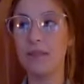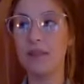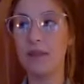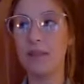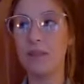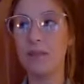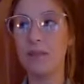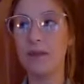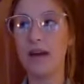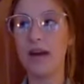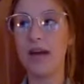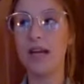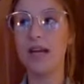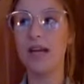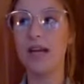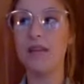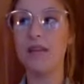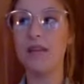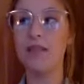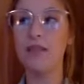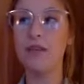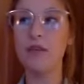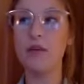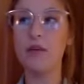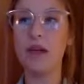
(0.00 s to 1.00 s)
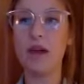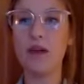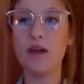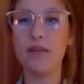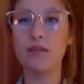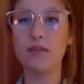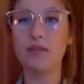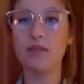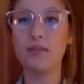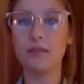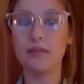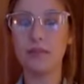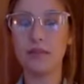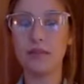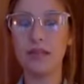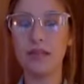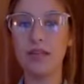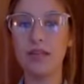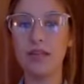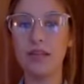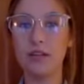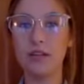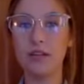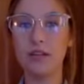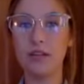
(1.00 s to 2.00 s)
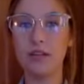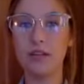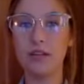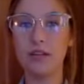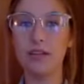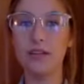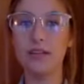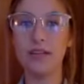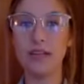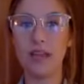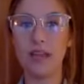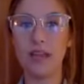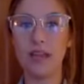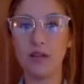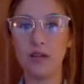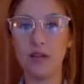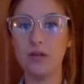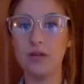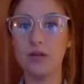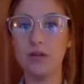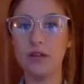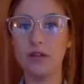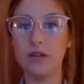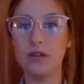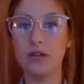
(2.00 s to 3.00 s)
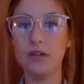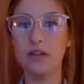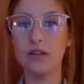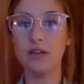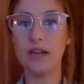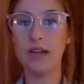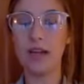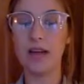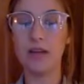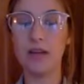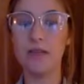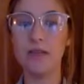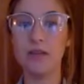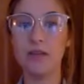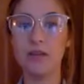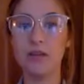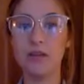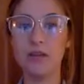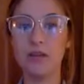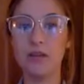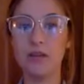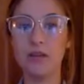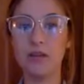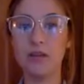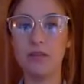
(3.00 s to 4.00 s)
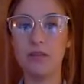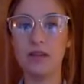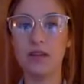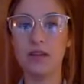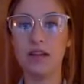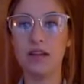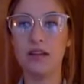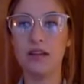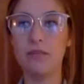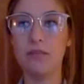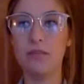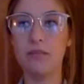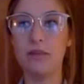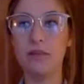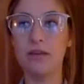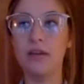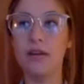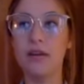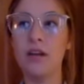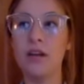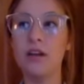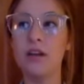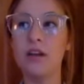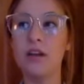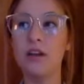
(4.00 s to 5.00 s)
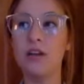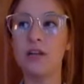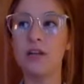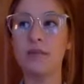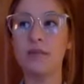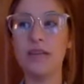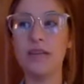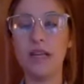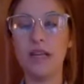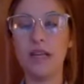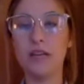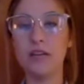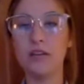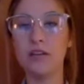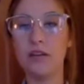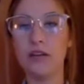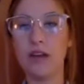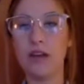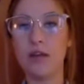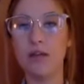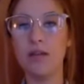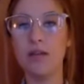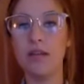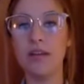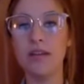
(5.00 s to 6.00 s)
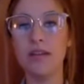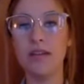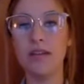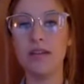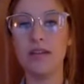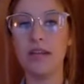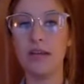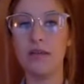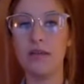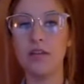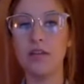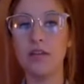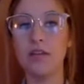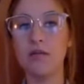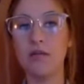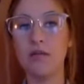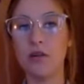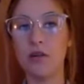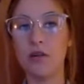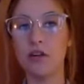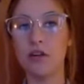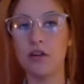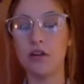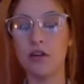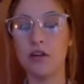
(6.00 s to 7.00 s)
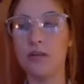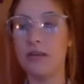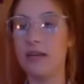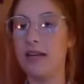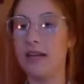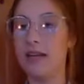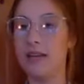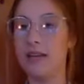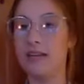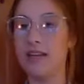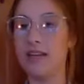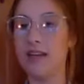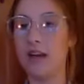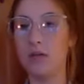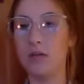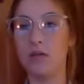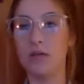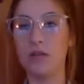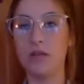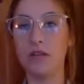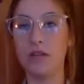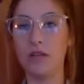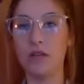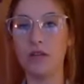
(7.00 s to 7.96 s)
But if you have a pretty good schedule and good time management, you can kind of book your meetings around the times that you know you're going to be in a town with good